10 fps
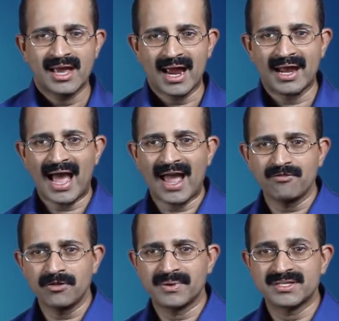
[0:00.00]
And I
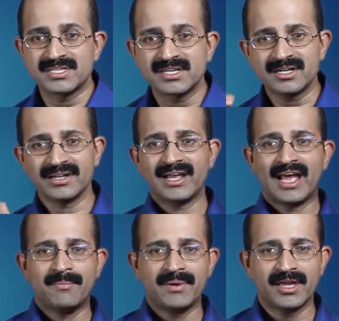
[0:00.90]
would be certainly
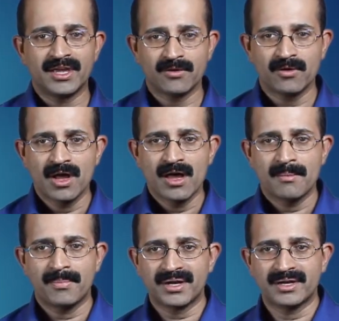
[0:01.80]
helping you
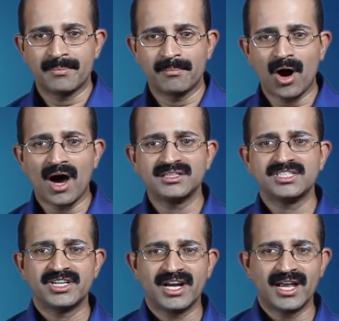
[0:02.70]
by
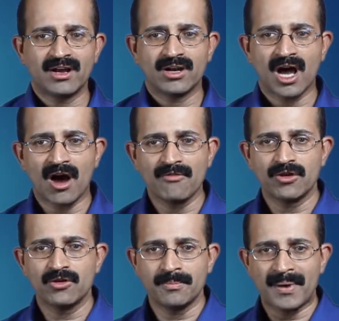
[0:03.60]
demonstrating on how
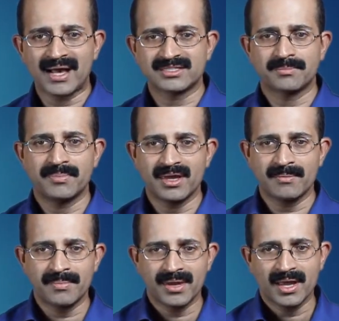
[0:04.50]
you could pass the
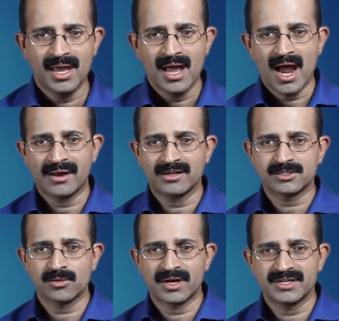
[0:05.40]
PMP and
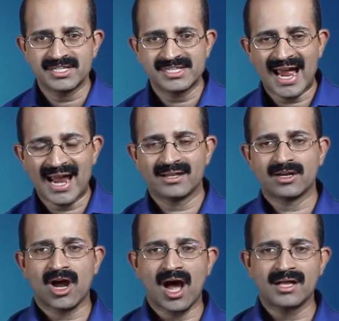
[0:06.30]
also understand the
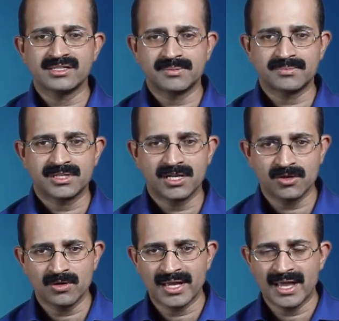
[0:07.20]
concept
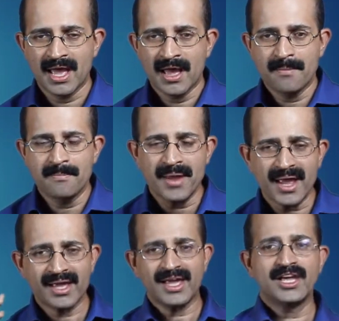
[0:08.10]
thoroughly,
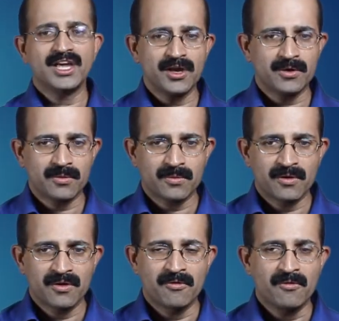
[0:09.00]
making you
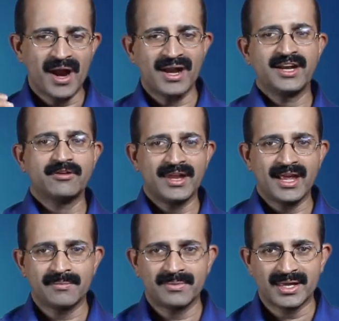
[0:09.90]
ready to
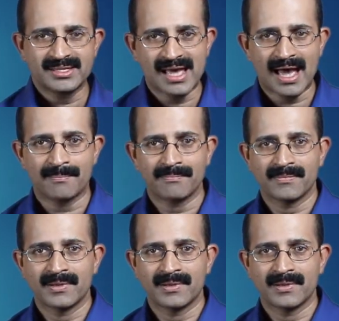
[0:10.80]
take up the exam.